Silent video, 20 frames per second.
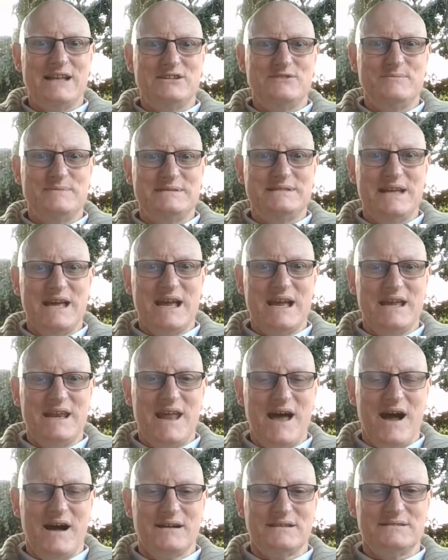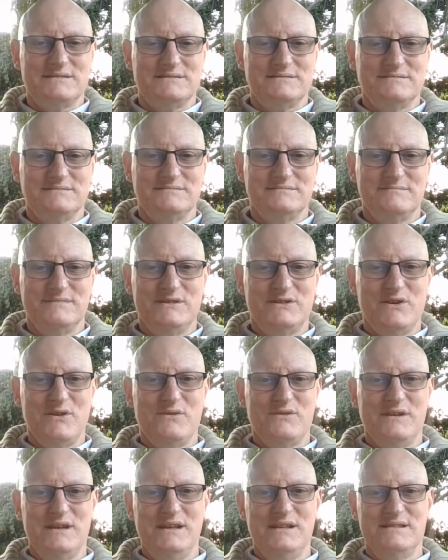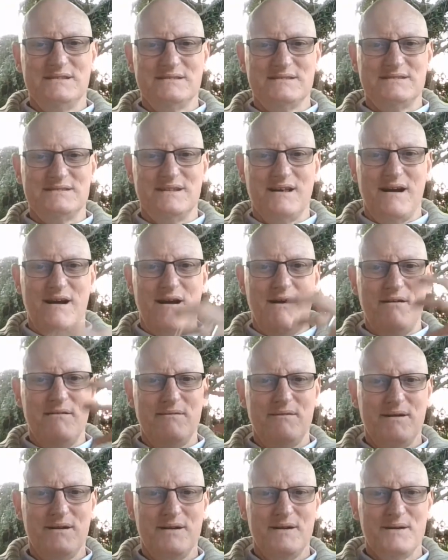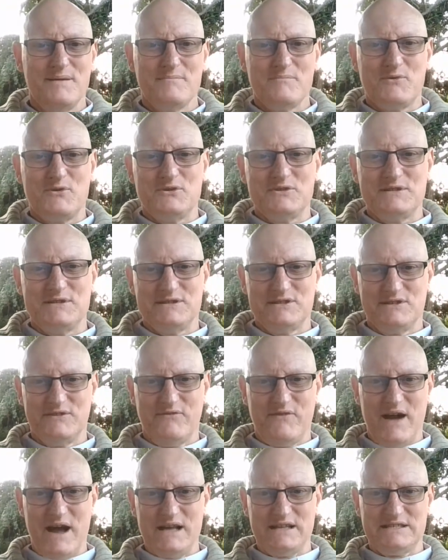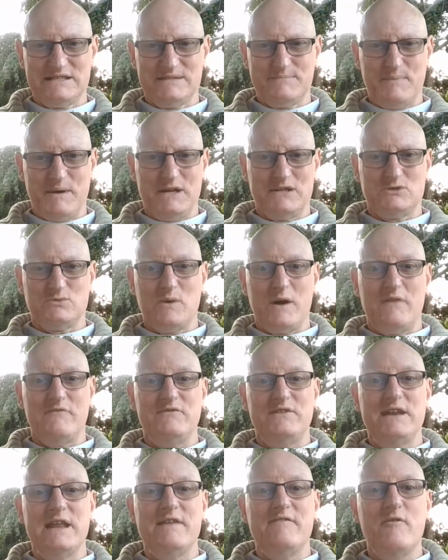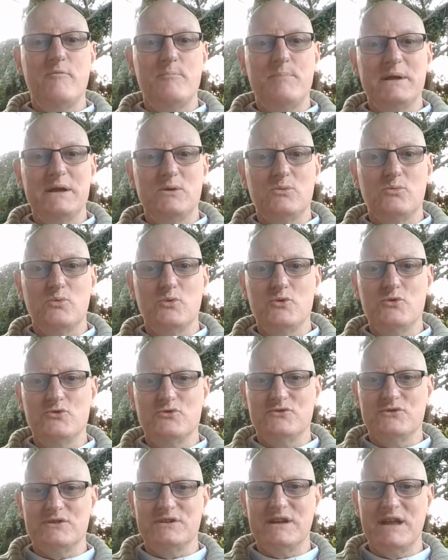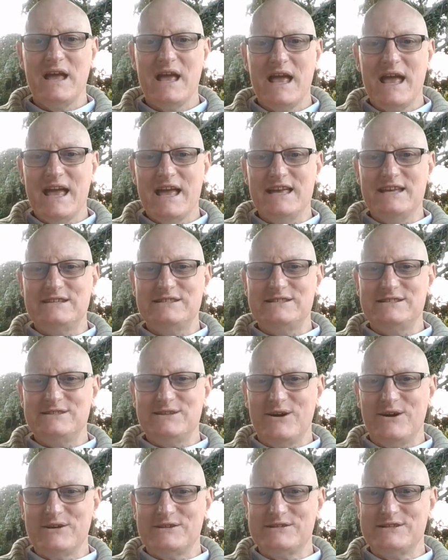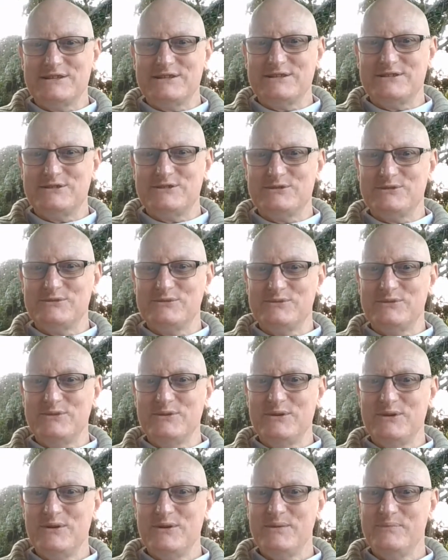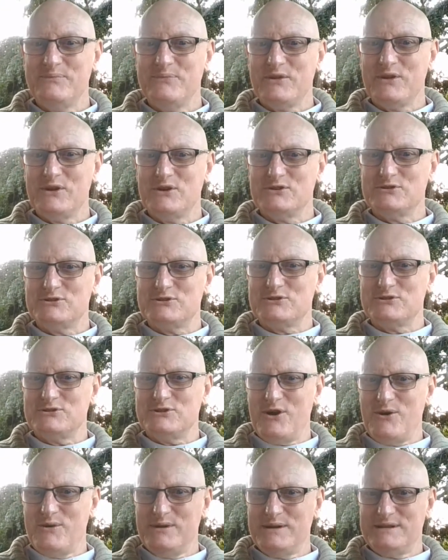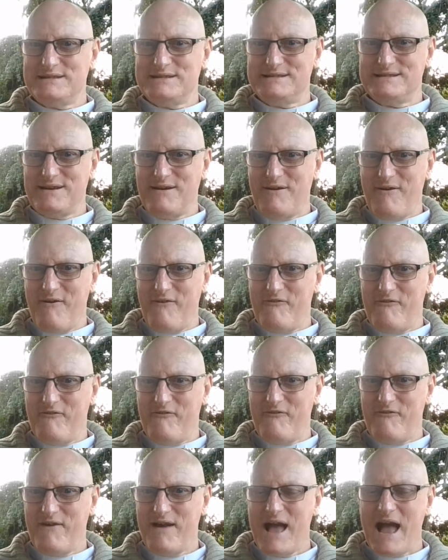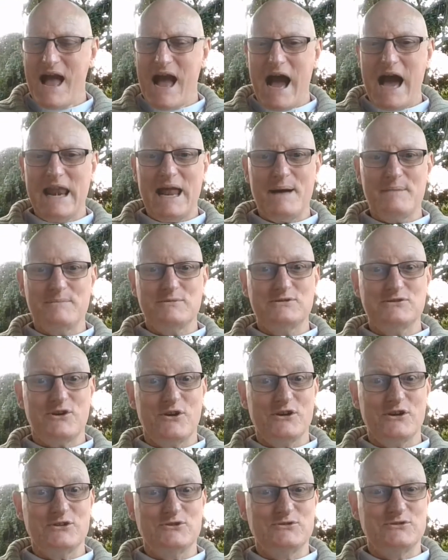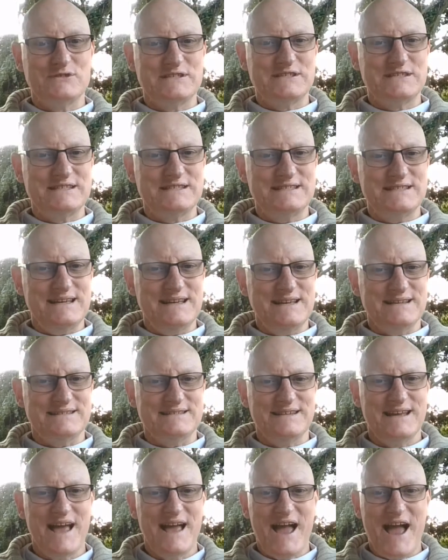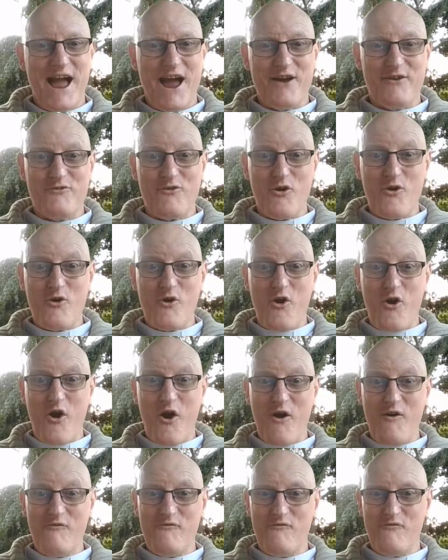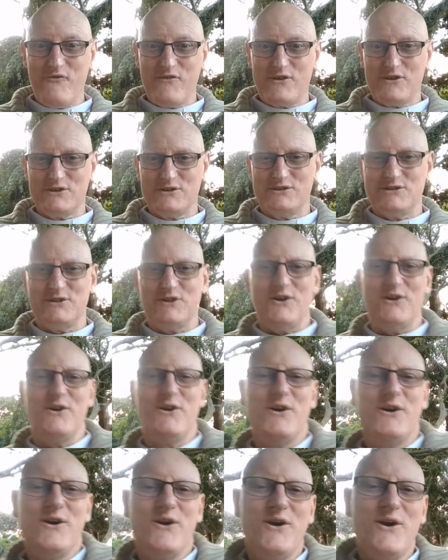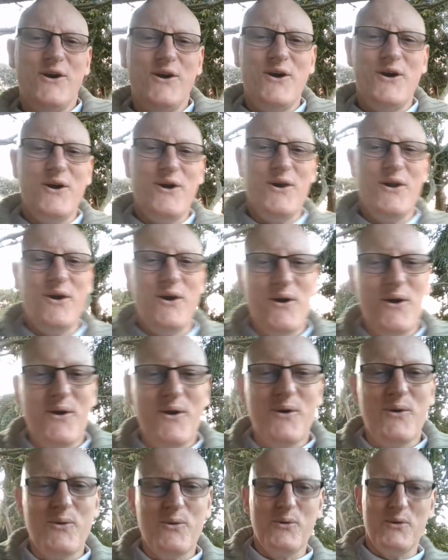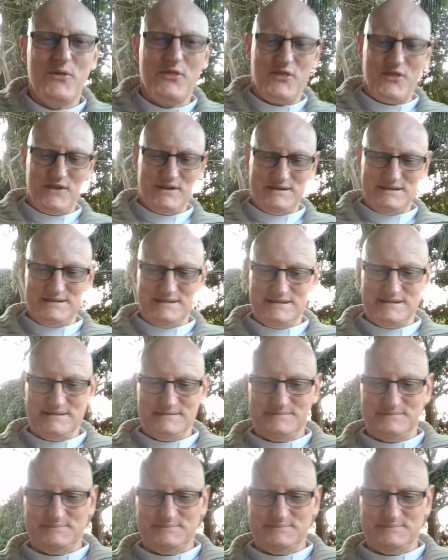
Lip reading: and to be taken out. We don't need this now, because the divine space where I've never been wounded is starting to show itself, and I'm starting to see it and grow confident with it.